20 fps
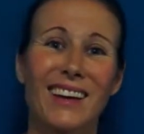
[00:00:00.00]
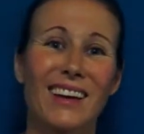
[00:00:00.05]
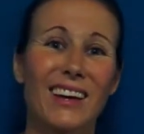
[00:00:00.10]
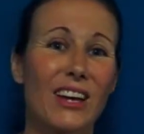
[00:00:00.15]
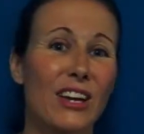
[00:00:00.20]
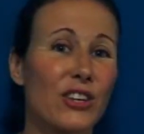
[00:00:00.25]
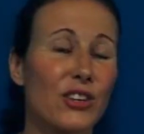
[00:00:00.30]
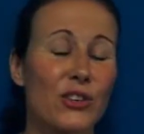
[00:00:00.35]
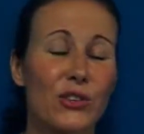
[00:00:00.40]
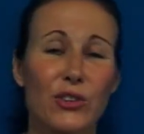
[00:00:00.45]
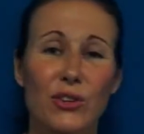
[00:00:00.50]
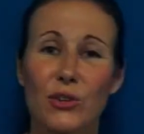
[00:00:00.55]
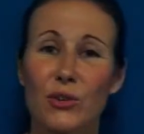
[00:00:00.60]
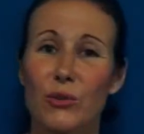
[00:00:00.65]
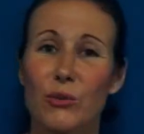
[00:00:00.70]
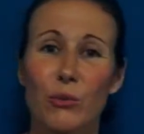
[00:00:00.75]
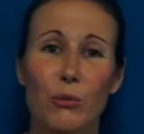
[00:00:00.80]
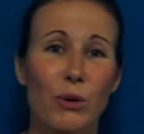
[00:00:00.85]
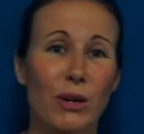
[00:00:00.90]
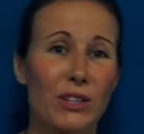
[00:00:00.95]
You know,
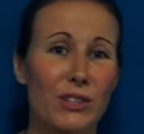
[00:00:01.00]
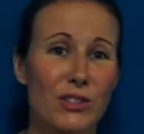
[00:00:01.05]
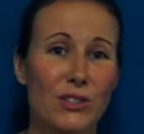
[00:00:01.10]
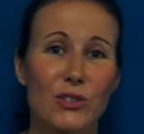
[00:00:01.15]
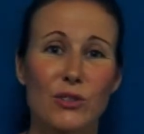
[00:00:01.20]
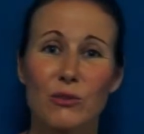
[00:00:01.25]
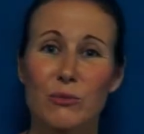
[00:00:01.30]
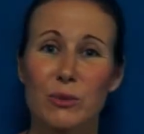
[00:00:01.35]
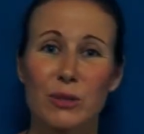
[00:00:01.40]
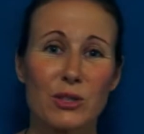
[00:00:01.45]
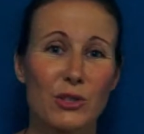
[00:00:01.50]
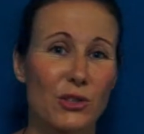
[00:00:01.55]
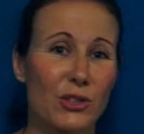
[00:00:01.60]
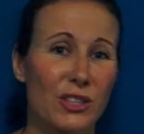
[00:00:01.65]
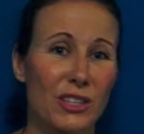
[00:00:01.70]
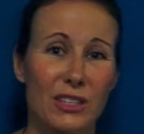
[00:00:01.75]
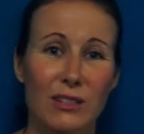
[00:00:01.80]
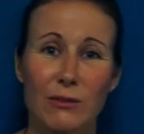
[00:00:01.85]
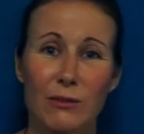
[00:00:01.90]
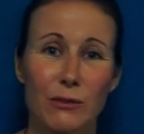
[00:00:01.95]
once you've been
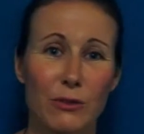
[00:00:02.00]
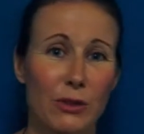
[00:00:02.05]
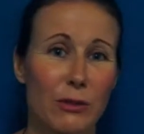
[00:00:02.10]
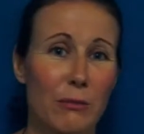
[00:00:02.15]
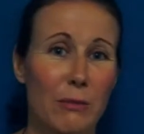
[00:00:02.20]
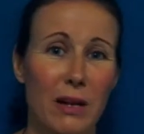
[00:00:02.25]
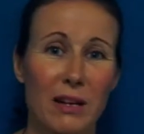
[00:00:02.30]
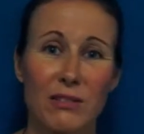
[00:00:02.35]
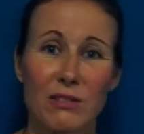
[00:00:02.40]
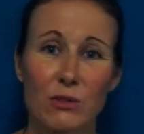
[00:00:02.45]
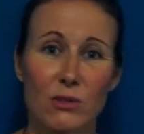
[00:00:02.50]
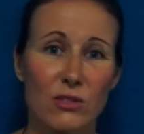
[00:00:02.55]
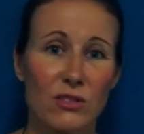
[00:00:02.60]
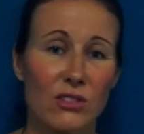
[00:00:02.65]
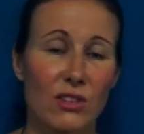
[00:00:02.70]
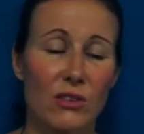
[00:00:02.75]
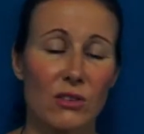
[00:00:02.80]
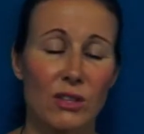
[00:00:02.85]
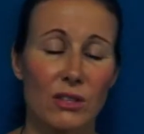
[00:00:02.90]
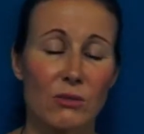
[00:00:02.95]
doing it for a month or
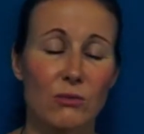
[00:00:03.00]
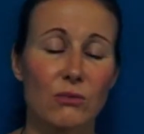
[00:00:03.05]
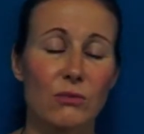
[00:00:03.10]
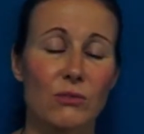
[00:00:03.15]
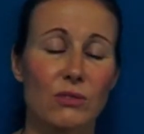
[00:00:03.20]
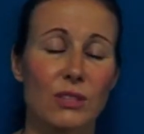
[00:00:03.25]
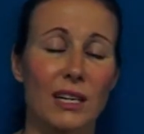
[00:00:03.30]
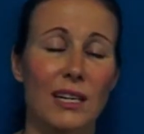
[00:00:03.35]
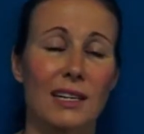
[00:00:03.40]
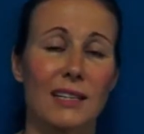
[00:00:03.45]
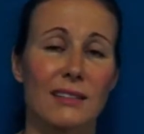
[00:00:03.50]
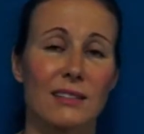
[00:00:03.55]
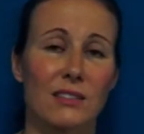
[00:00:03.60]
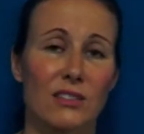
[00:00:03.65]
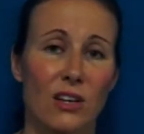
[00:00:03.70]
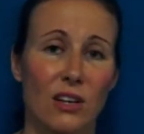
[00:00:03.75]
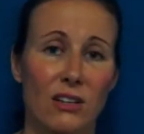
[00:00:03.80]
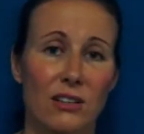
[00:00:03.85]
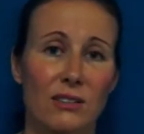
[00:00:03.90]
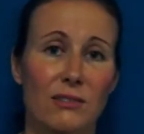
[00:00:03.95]
so, it really
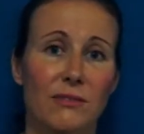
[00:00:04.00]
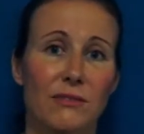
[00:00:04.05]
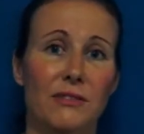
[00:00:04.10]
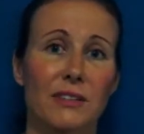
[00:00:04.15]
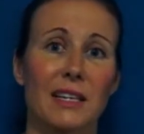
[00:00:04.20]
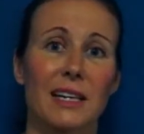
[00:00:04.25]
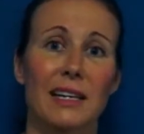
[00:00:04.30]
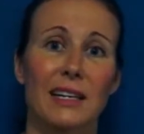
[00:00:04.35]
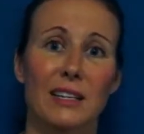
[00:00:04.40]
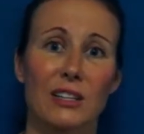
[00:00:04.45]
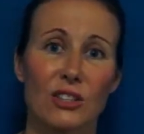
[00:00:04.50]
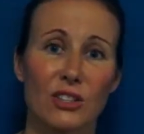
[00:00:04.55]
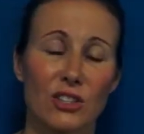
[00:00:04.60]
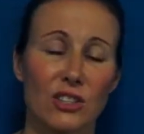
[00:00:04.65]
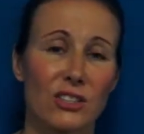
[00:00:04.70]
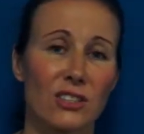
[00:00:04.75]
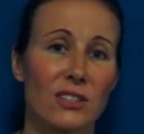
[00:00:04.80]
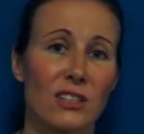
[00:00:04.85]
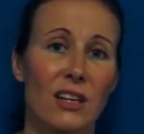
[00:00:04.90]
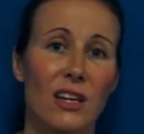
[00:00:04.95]
starts feeling
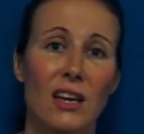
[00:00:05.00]
good,